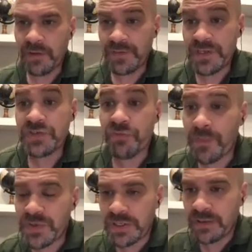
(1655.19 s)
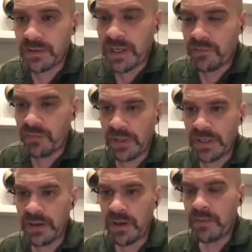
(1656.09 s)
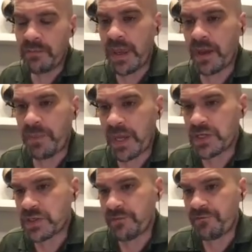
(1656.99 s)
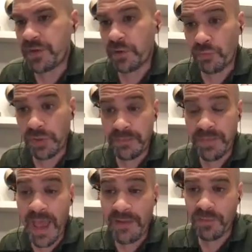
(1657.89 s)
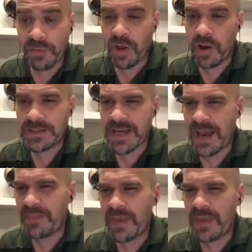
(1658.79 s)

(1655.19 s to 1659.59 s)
disruption can really make a patient feel really bad for a long time.